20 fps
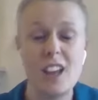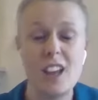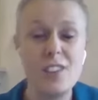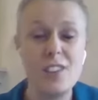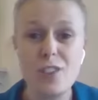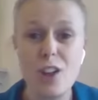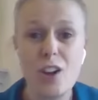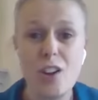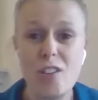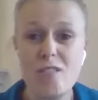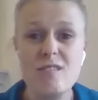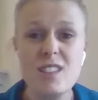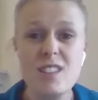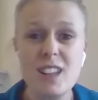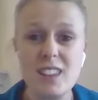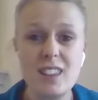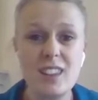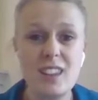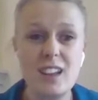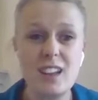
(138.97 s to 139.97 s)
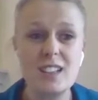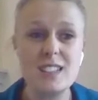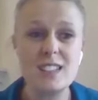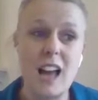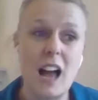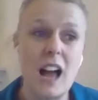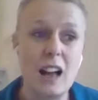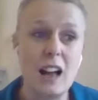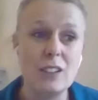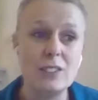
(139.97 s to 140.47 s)
And the only things
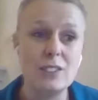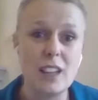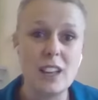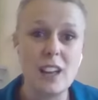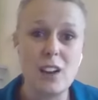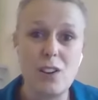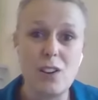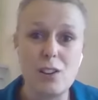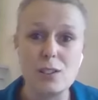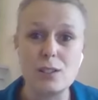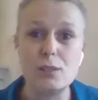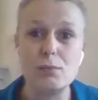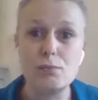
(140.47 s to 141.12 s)
out there are